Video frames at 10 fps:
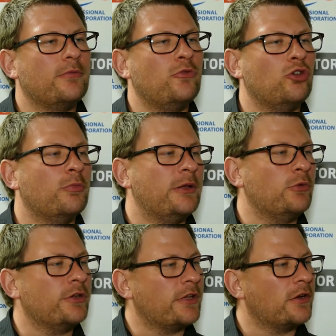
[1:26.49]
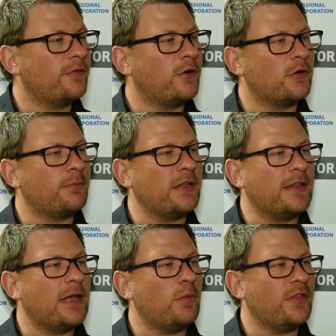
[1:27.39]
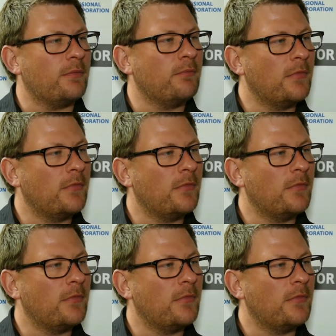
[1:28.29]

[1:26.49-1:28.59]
normally would have done if I would have been there with him.